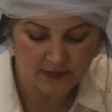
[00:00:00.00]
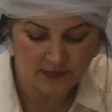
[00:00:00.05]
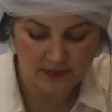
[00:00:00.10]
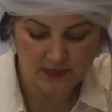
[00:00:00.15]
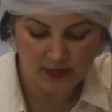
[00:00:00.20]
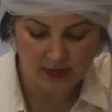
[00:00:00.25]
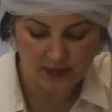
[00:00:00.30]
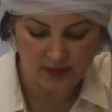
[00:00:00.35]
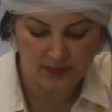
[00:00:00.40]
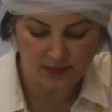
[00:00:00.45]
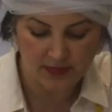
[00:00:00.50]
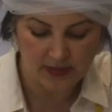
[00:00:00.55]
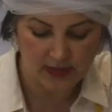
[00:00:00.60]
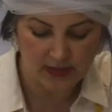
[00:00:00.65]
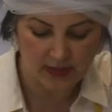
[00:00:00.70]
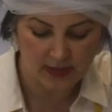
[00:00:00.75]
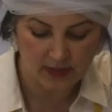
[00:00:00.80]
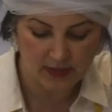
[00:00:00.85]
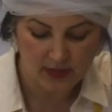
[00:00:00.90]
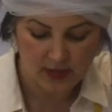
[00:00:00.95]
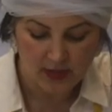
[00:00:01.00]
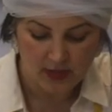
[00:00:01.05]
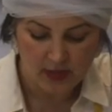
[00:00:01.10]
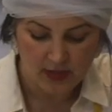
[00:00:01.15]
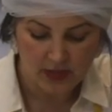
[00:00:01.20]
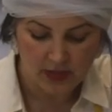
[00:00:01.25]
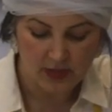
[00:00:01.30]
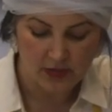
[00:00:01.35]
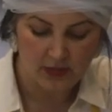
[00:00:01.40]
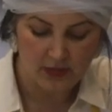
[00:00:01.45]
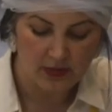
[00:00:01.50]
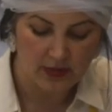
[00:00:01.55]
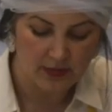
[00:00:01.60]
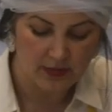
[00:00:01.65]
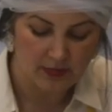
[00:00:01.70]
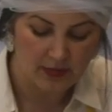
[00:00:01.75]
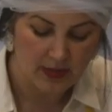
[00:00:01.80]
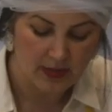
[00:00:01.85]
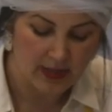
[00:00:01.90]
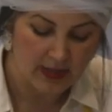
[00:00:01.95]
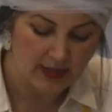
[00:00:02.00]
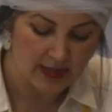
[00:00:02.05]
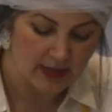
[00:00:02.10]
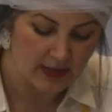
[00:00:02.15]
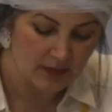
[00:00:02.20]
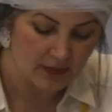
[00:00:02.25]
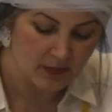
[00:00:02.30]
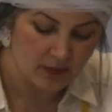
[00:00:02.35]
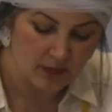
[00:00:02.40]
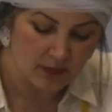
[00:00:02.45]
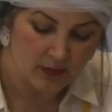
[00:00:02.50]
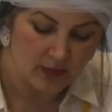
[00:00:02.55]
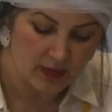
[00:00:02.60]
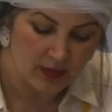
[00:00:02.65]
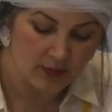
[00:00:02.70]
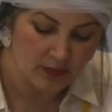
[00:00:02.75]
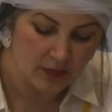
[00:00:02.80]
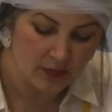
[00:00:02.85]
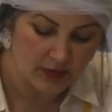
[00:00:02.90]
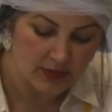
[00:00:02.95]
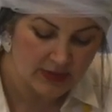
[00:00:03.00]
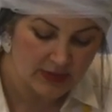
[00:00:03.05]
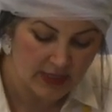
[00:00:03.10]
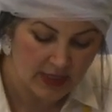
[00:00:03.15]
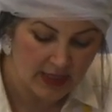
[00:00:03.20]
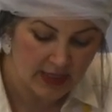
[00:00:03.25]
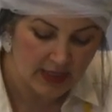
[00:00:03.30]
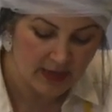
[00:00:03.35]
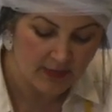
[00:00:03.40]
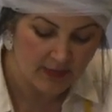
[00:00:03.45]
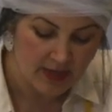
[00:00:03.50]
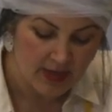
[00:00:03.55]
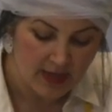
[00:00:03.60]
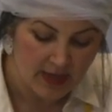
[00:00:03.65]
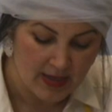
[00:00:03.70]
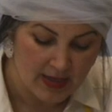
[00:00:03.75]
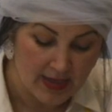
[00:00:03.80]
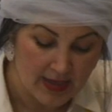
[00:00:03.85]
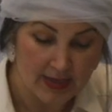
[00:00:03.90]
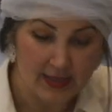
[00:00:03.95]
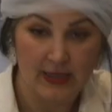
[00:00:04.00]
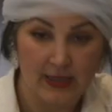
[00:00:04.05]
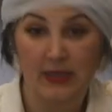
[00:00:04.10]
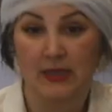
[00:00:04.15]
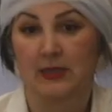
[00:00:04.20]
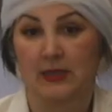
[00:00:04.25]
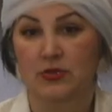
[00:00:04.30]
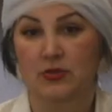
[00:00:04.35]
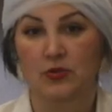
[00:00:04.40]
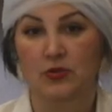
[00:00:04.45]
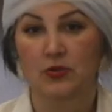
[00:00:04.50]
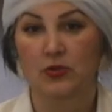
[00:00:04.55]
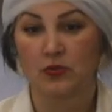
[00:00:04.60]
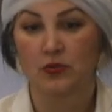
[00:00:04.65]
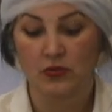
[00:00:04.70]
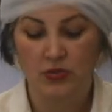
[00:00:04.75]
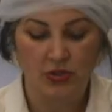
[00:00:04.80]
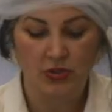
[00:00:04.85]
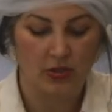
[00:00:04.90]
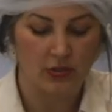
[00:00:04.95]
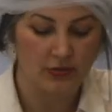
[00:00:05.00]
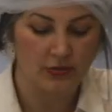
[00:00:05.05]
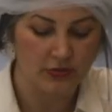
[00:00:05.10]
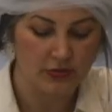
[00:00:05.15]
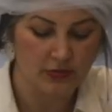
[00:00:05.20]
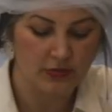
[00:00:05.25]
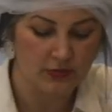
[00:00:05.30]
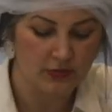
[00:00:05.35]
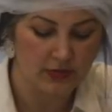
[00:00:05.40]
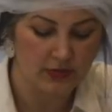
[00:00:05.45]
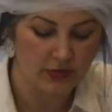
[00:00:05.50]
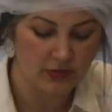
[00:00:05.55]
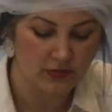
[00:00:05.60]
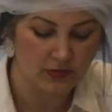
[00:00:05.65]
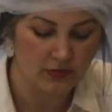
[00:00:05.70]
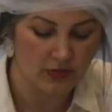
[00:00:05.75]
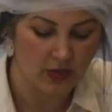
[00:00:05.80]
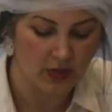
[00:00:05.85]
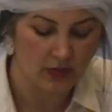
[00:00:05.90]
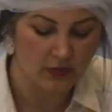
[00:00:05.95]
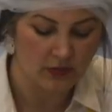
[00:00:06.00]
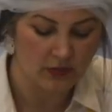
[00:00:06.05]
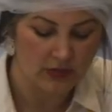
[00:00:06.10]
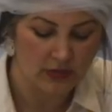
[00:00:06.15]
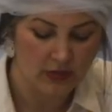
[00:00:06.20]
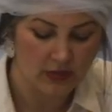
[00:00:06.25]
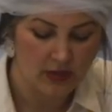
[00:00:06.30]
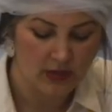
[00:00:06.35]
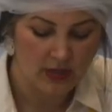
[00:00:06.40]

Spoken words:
very pretty. You're gonna apply that one more time, and it is crucial to do it 2 coat,